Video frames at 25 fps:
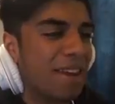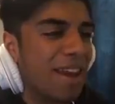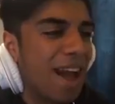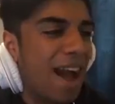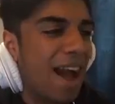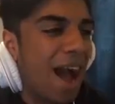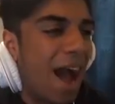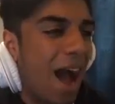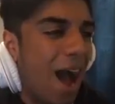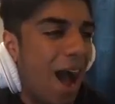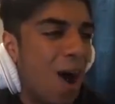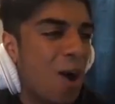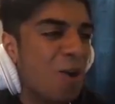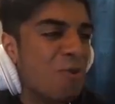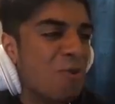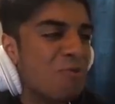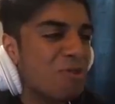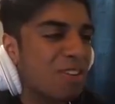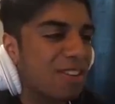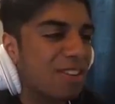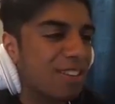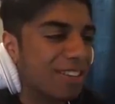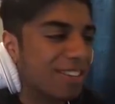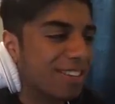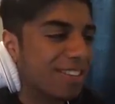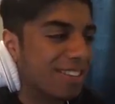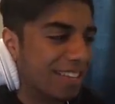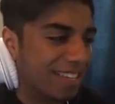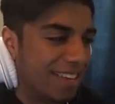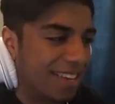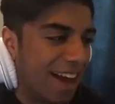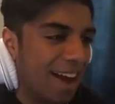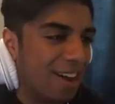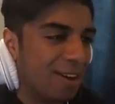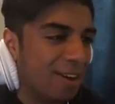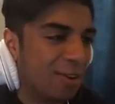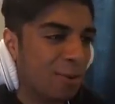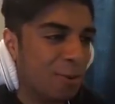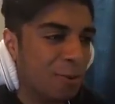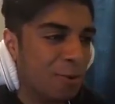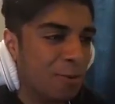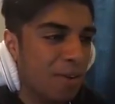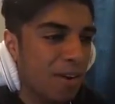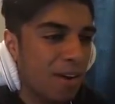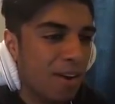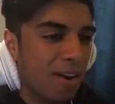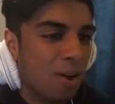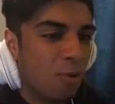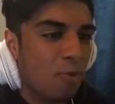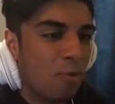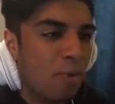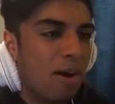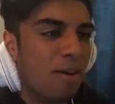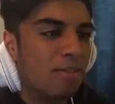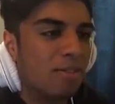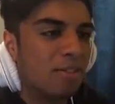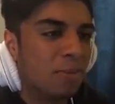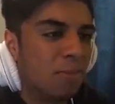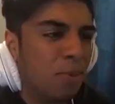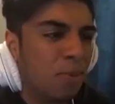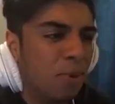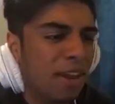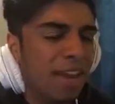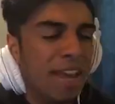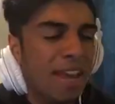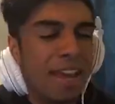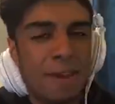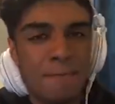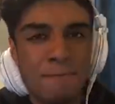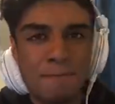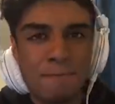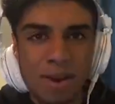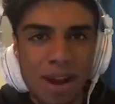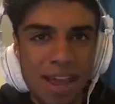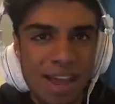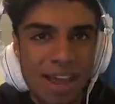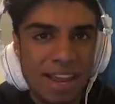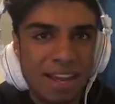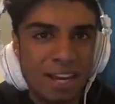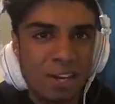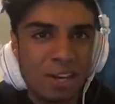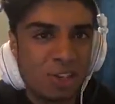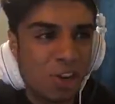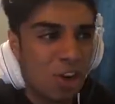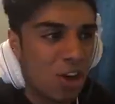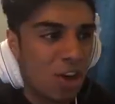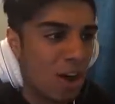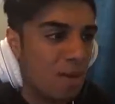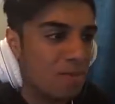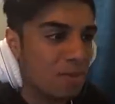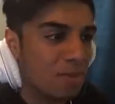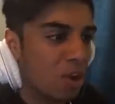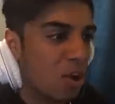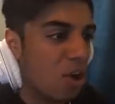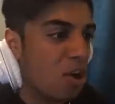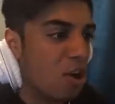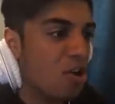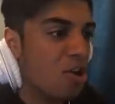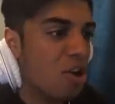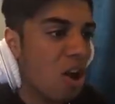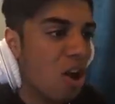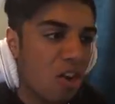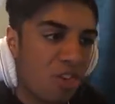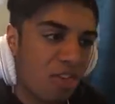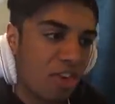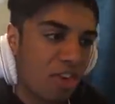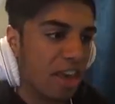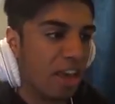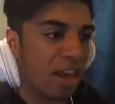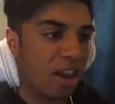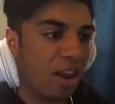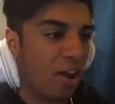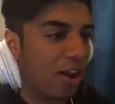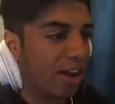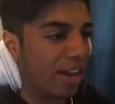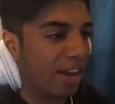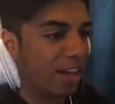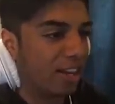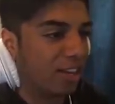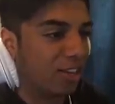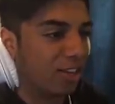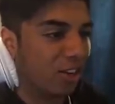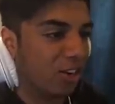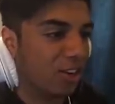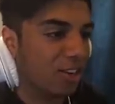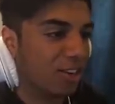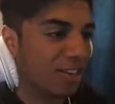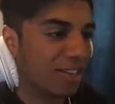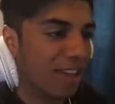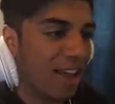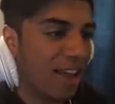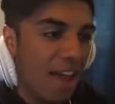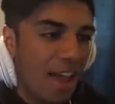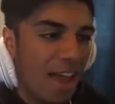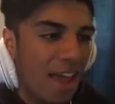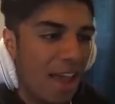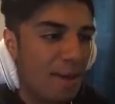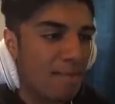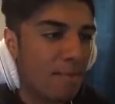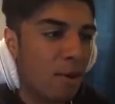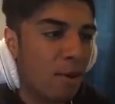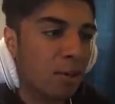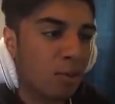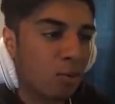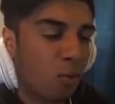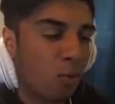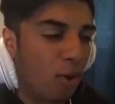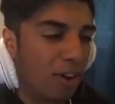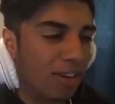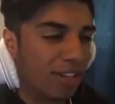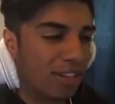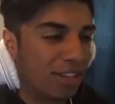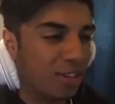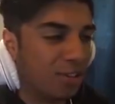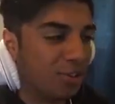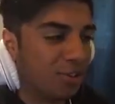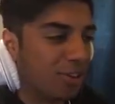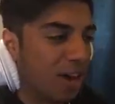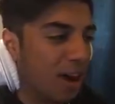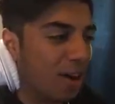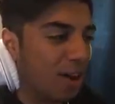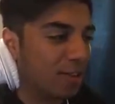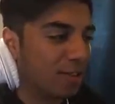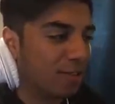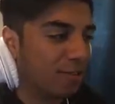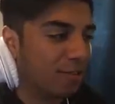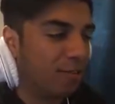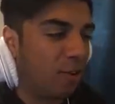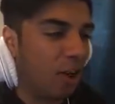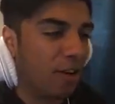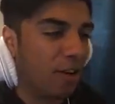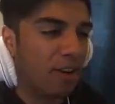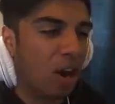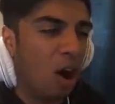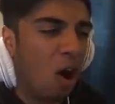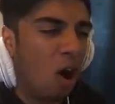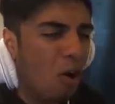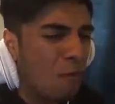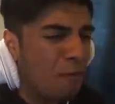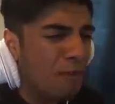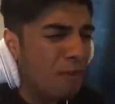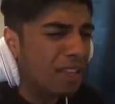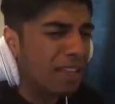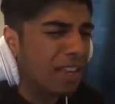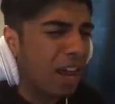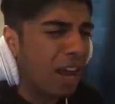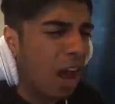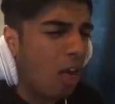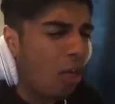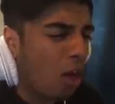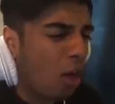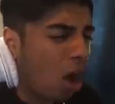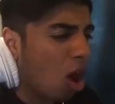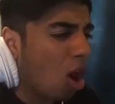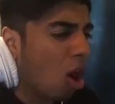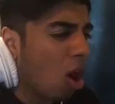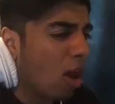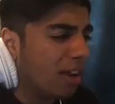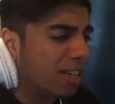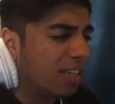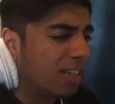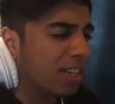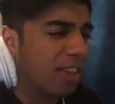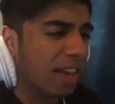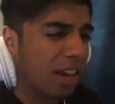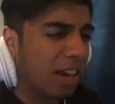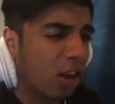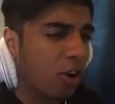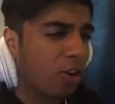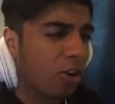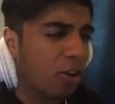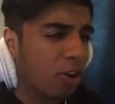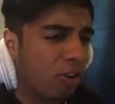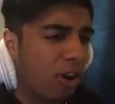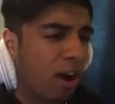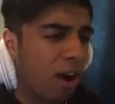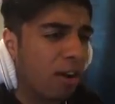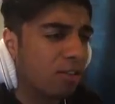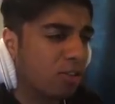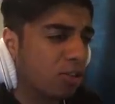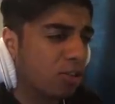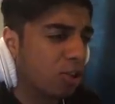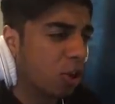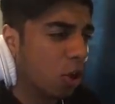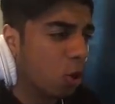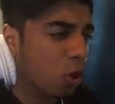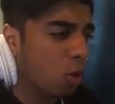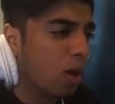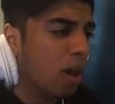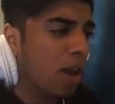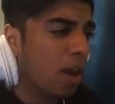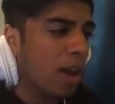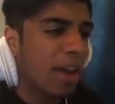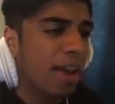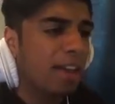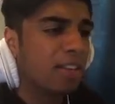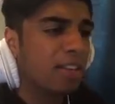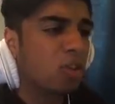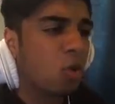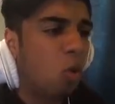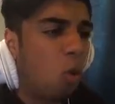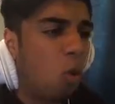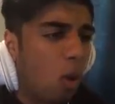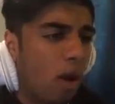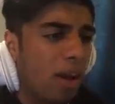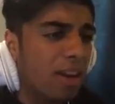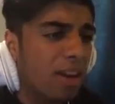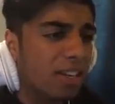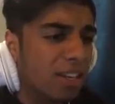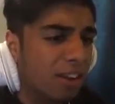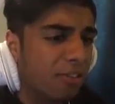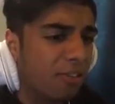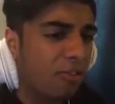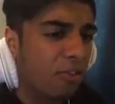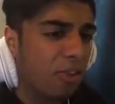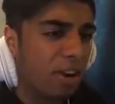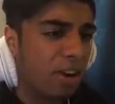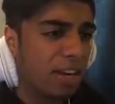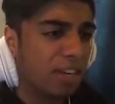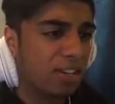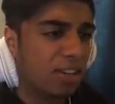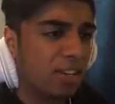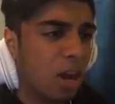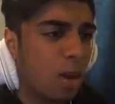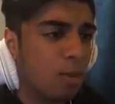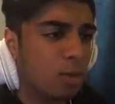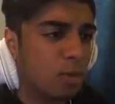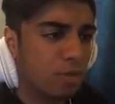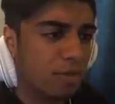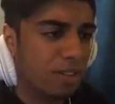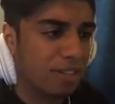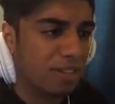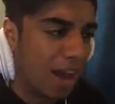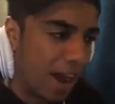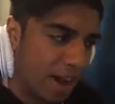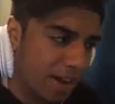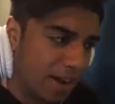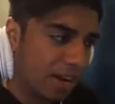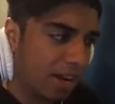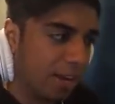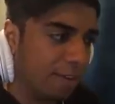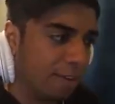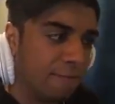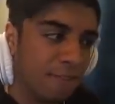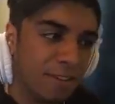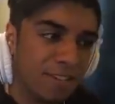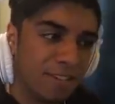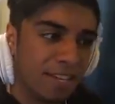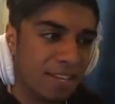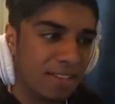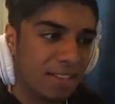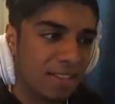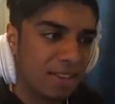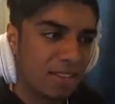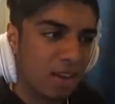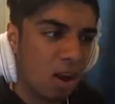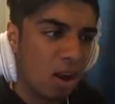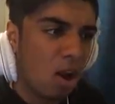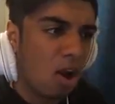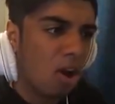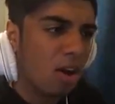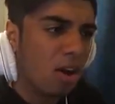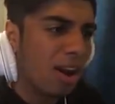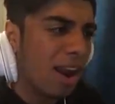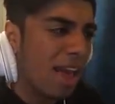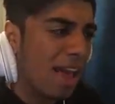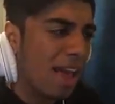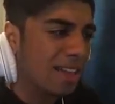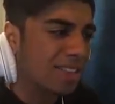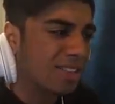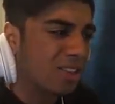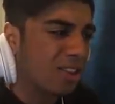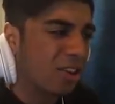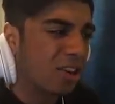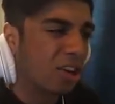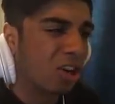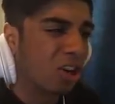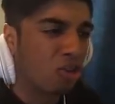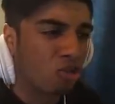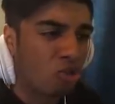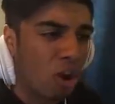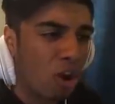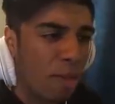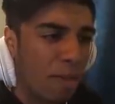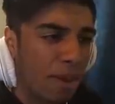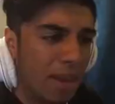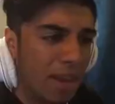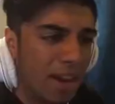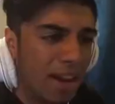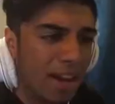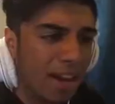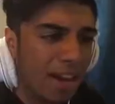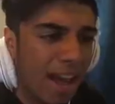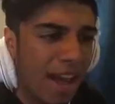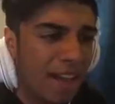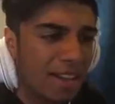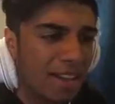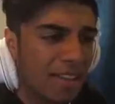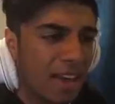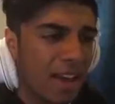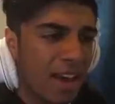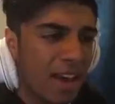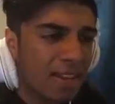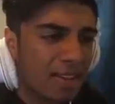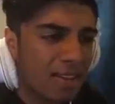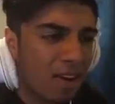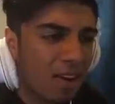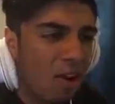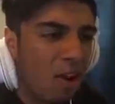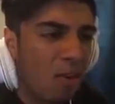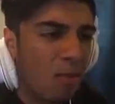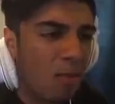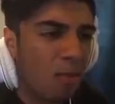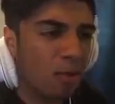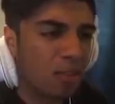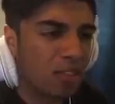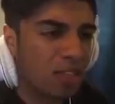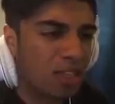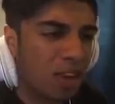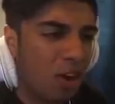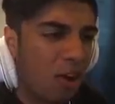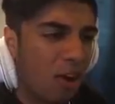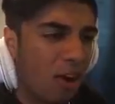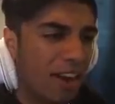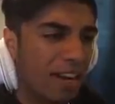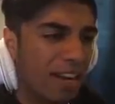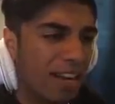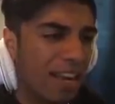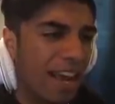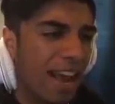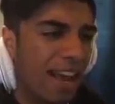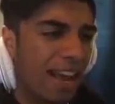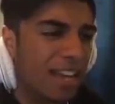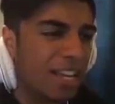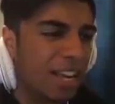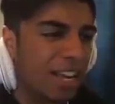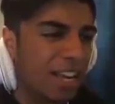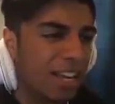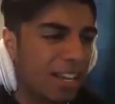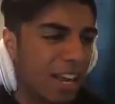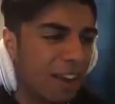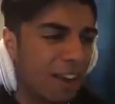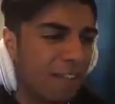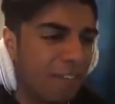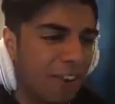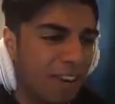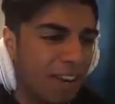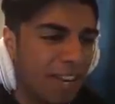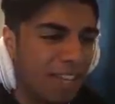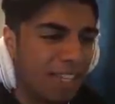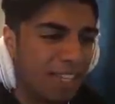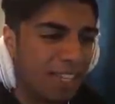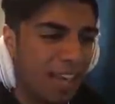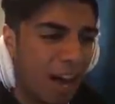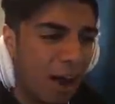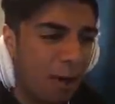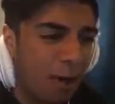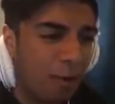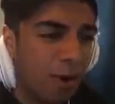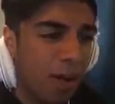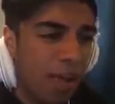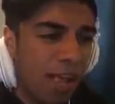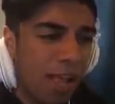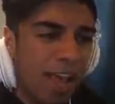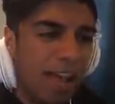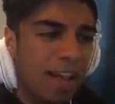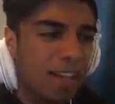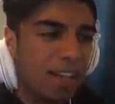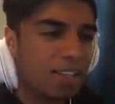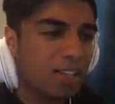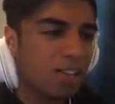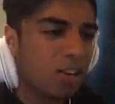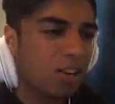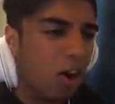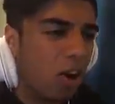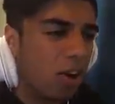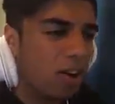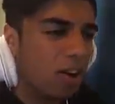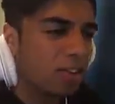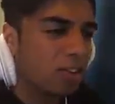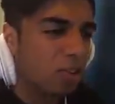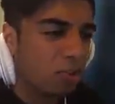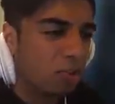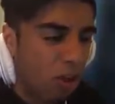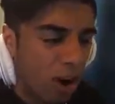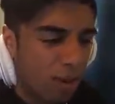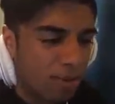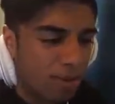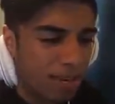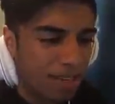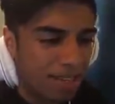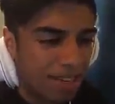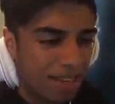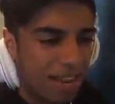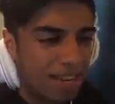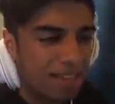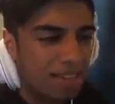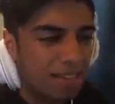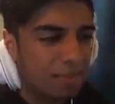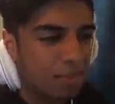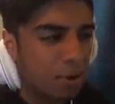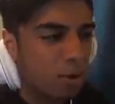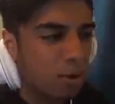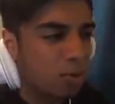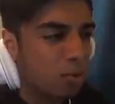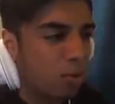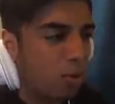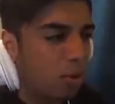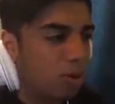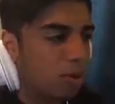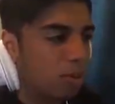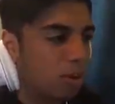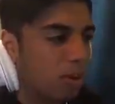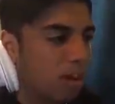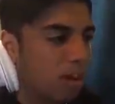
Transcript: me, how does this handle? Well, to put it in plain terms, nothing like it does in Most Wanted 2005. Now, obviously, I, I, like to think Underground 2 is quite different in terms of its handling physics. It's a lot less kind of grippy, I guess. It's a lot more slidey, and you can definitely tell. It's not as gripped as it is in Most Wanted